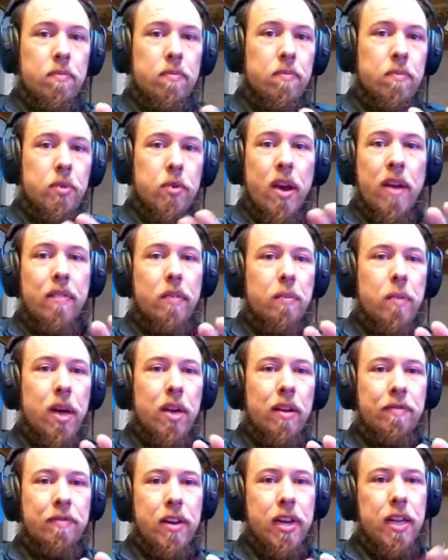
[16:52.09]
you haven't
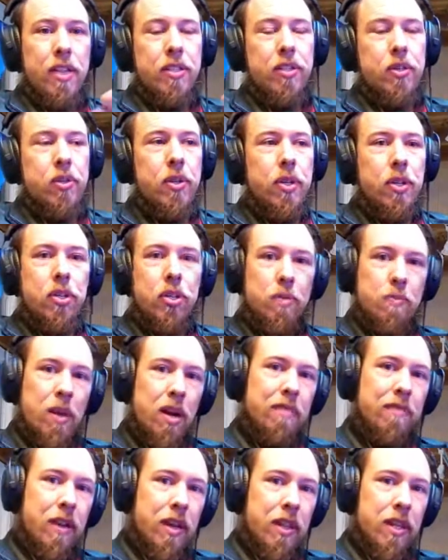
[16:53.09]
modified. So you can just
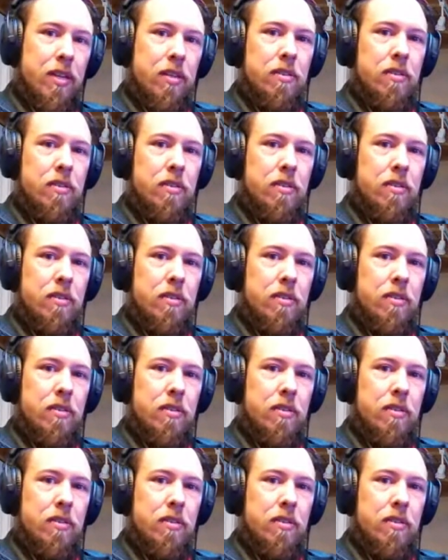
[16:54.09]
modify the